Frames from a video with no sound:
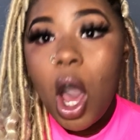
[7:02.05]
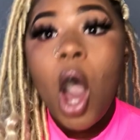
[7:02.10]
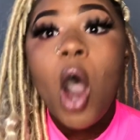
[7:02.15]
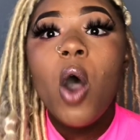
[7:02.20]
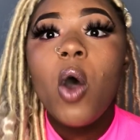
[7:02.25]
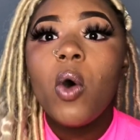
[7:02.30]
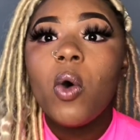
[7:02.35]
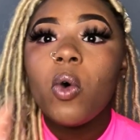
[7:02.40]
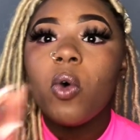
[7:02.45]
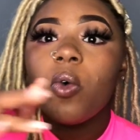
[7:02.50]

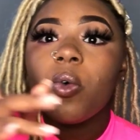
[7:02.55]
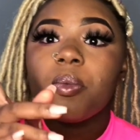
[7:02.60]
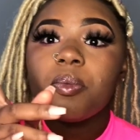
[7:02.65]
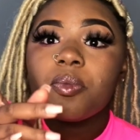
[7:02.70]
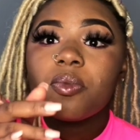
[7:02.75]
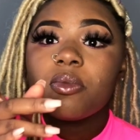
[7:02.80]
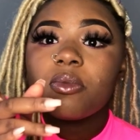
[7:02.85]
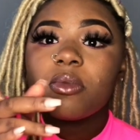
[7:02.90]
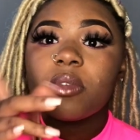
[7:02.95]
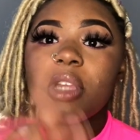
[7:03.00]
Oh,
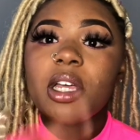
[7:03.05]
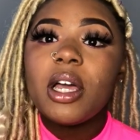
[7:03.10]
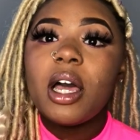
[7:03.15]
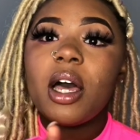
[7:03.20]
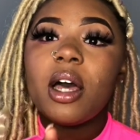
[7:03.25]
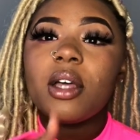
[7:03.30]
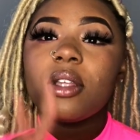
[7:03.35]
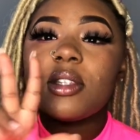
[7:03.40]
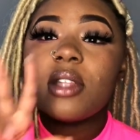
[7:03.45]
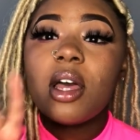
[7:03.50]
the
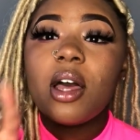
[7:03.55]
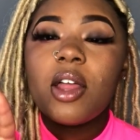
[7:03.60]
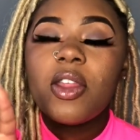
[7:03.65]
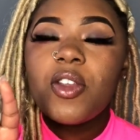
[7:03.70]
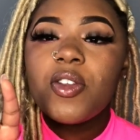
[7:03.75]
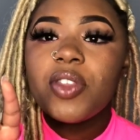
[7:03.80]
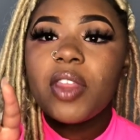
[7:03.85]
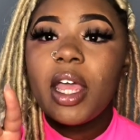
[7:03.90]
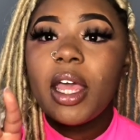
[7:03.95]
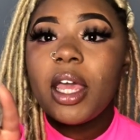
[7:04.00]
other
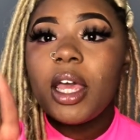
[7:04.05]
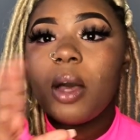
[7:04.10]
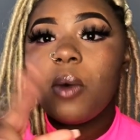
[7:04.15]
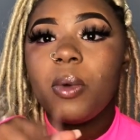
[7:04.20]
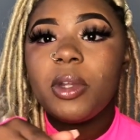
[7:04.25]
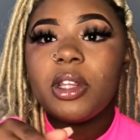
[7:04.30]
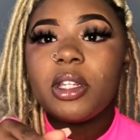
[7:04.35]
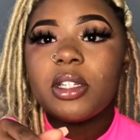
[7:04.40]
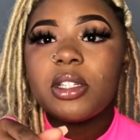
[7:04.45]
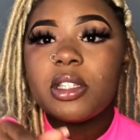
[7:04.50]
thing
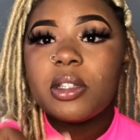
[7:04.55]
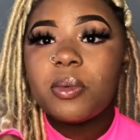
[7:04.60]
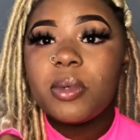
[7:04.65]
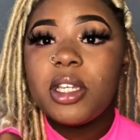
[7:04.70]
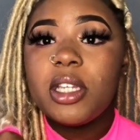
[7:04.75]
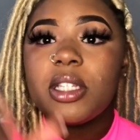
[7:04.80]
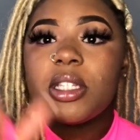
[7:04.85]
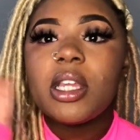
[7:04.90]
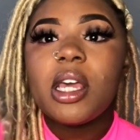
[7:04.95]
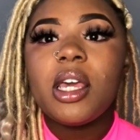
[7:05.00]
with the
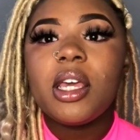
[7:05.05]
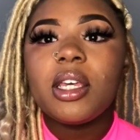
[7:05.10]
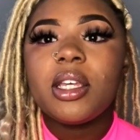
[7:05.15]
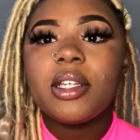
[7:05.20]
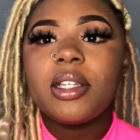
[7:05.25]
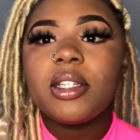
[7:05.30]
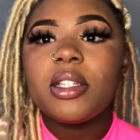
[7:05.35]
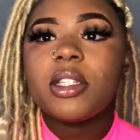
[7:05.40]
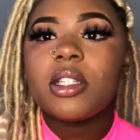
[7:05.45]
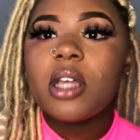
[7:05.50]
suites
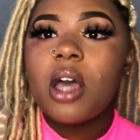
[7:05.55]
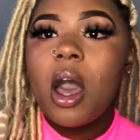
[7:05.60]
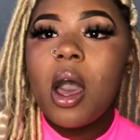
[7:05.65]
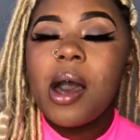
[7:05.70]
is,